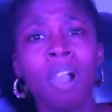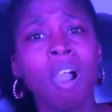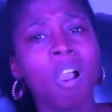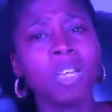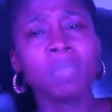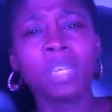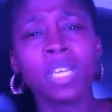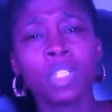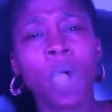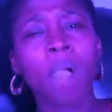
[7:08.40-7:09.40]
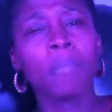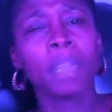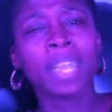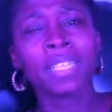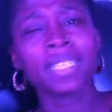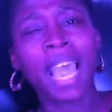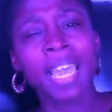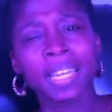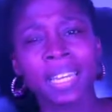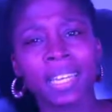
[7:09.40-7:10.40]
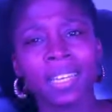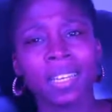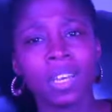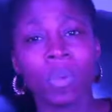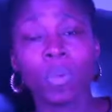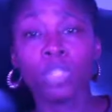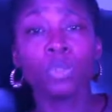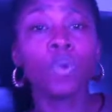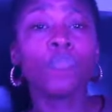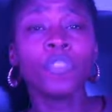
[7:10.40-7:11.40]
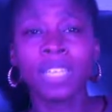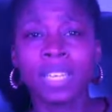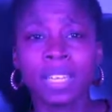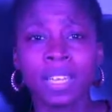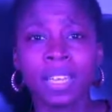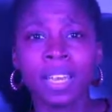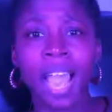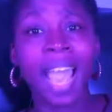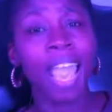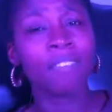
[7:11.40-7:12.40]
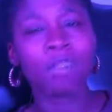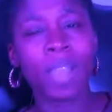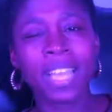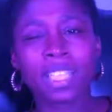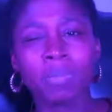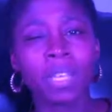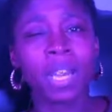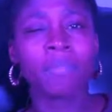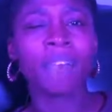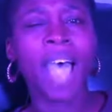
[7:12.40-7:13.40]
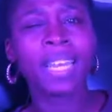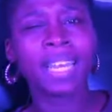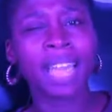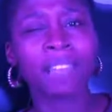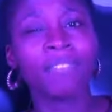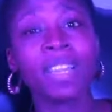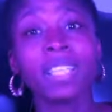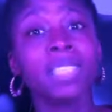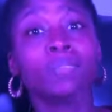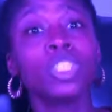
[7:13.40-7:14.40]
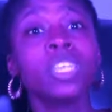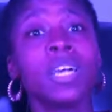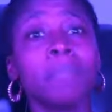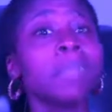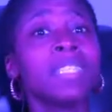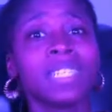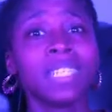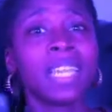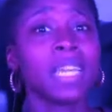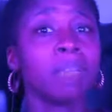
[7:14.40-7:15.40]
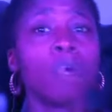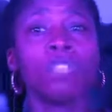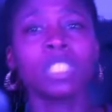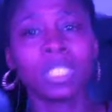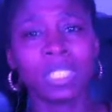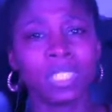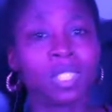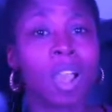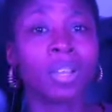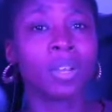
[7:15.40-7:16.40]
hurting me, so I remained silent. When truthfully, I have the right to become violent, like fucking some shit up mentally and emotionally, starting a